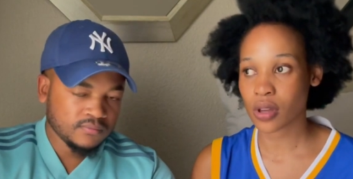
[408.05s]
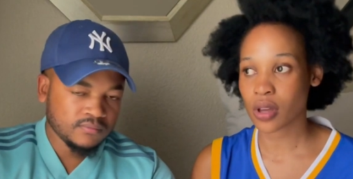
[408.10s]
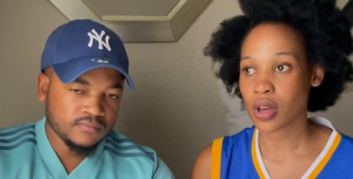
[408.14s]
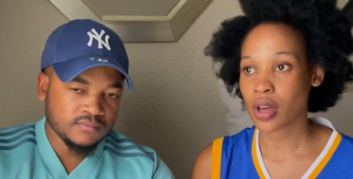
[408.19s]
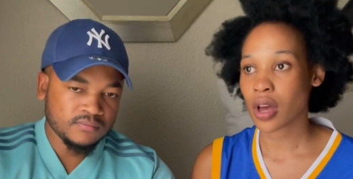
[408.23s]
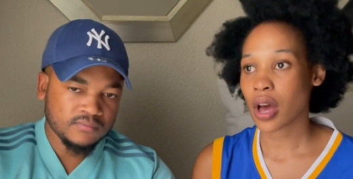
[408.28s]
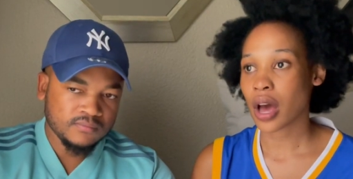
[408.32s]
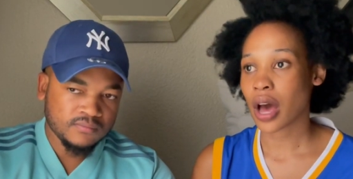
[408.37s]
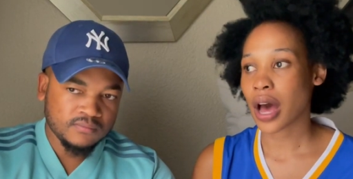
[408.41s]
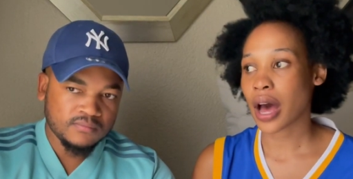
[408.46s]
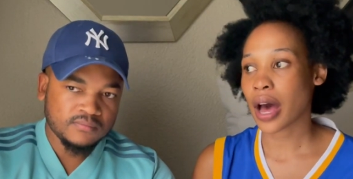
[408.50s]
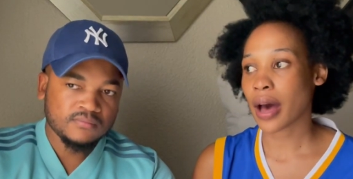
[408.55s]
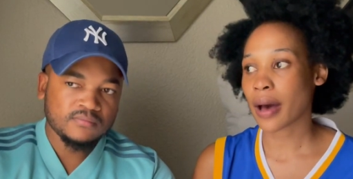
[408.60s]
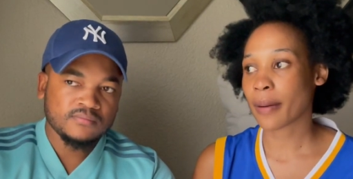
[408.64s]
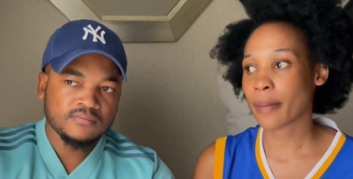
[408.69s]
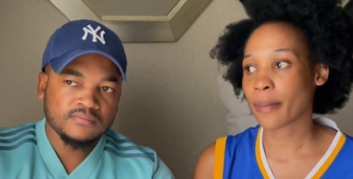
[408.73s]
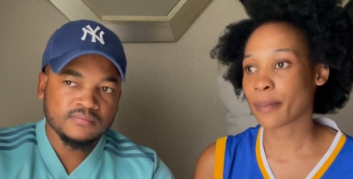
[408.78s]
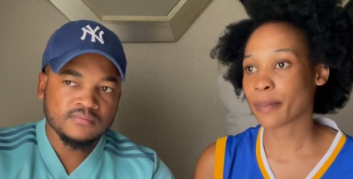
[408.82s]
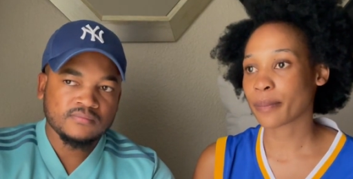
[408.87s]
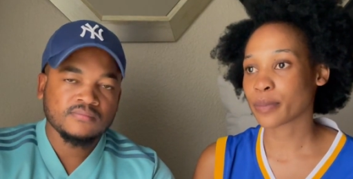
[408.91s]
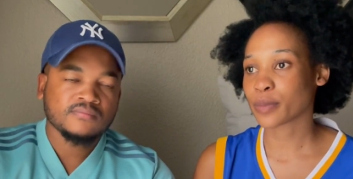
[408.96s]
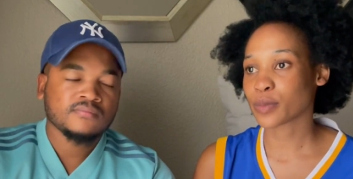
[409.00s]
Speaker 1: Mm-hmm.
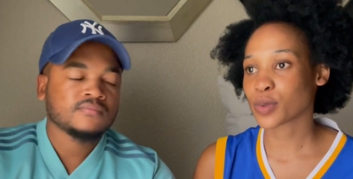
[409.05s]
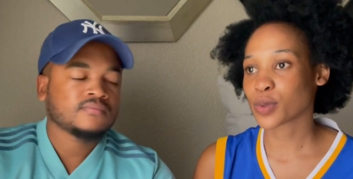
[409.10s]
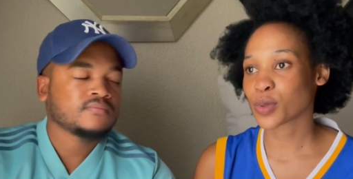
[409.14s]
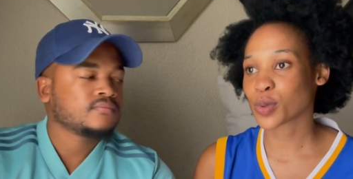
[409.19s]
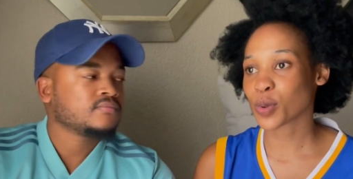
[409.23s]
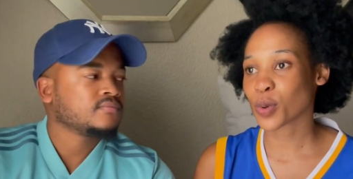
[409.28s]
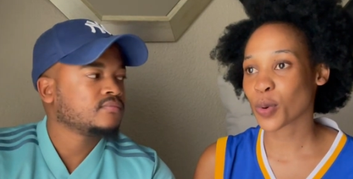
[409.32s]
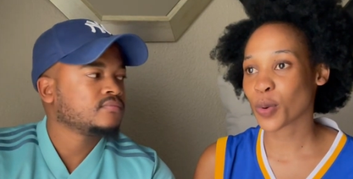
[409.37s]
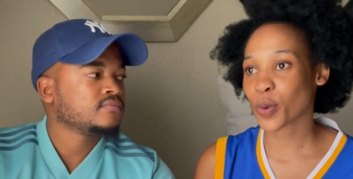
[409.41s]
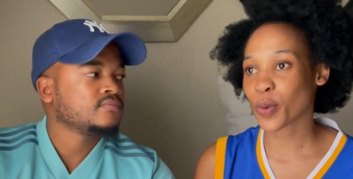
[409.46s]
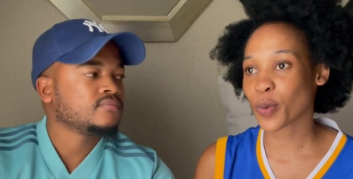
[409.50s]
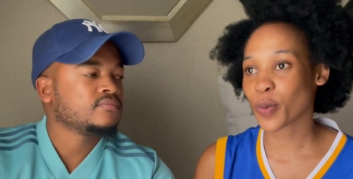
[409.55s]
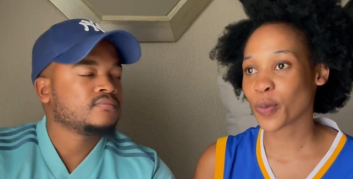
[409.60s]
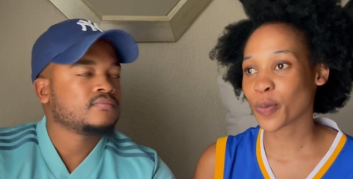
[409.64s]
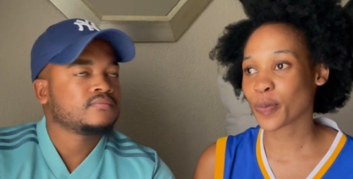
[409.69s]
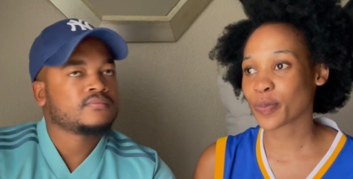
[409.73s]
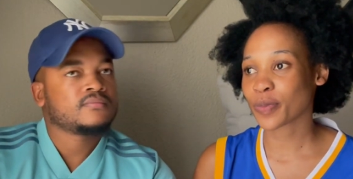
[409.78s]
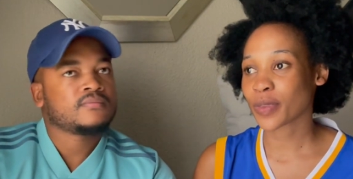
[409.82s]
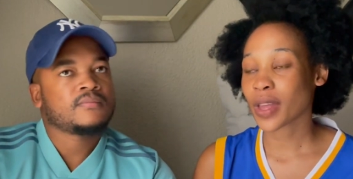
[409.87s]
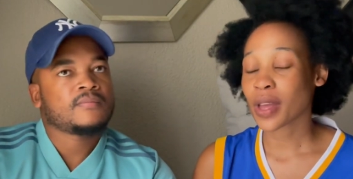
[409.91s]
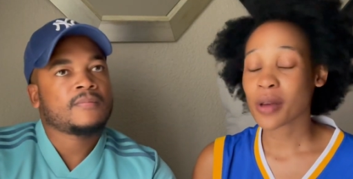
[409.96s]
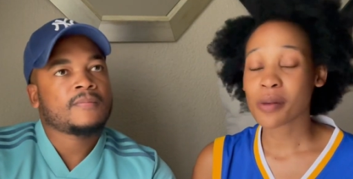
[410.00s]
Um, so
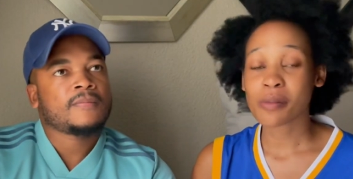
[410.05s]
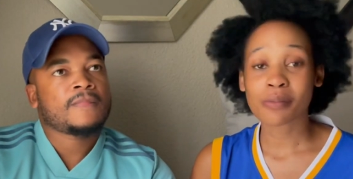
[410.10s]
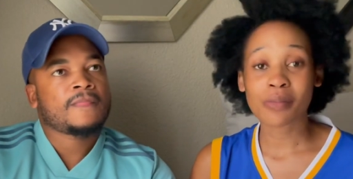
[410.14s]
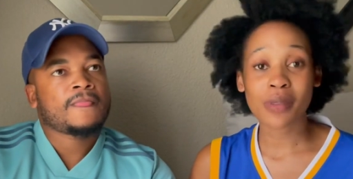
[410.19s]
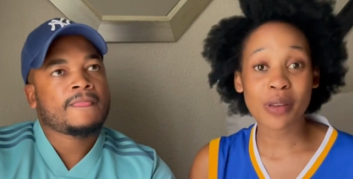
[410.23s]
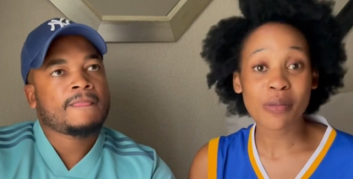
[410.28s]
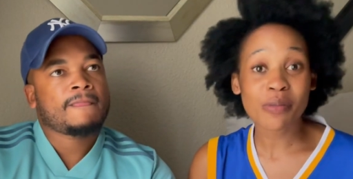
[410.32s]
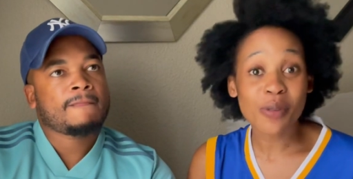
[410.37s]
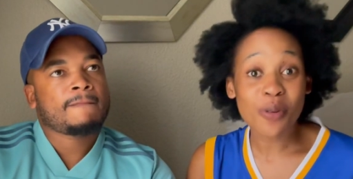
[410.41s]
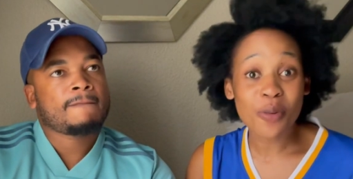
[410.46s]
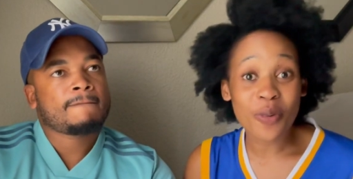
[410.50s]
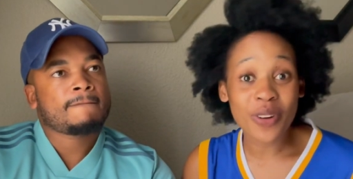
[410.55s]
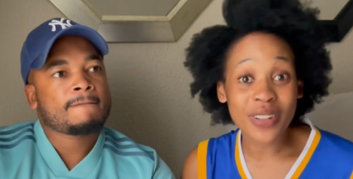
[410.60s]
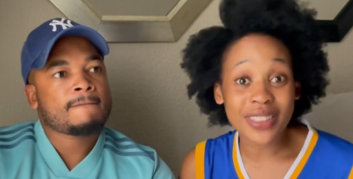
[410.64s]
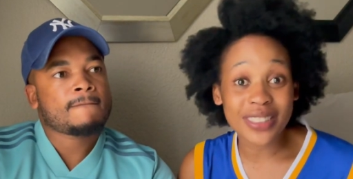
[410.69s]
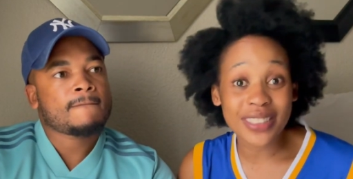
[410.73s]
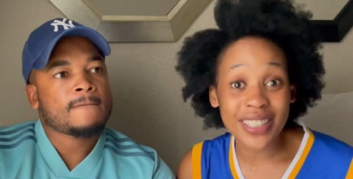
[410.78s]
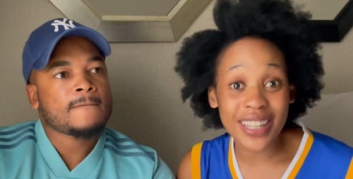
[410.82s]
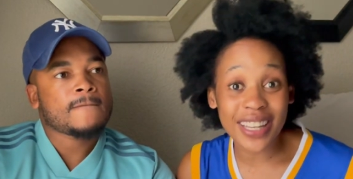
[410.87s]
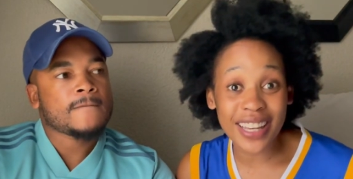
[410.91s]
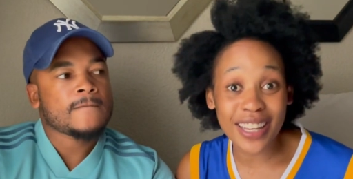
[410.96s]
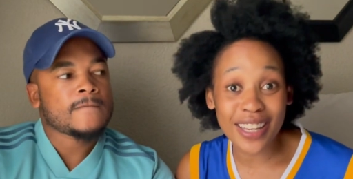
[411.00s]
maybe
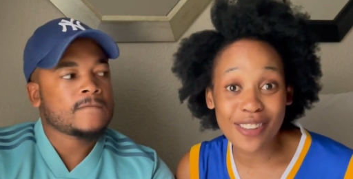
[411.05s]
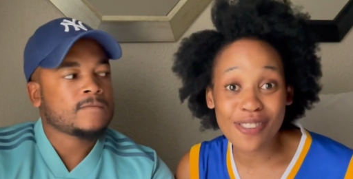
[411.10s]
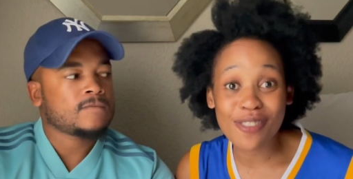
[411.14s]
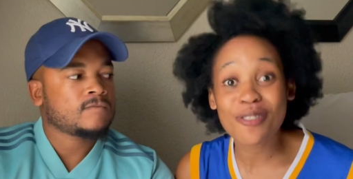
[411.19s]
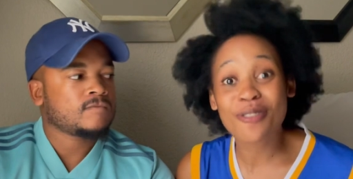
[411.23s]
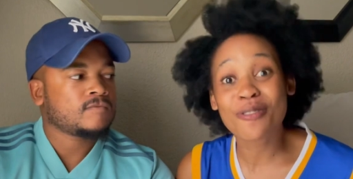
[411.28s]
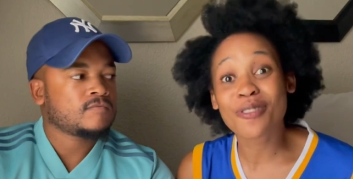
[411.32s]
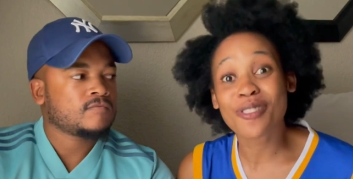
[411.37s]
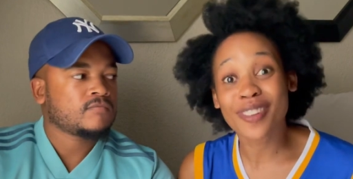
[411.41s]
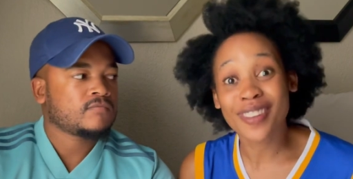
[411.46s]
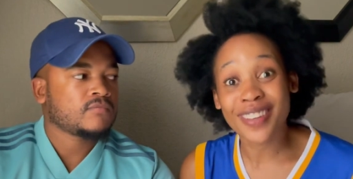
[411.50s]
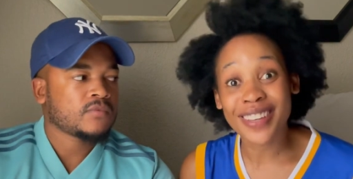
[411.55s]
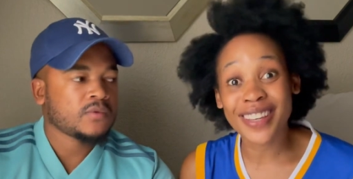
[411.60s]
one day you will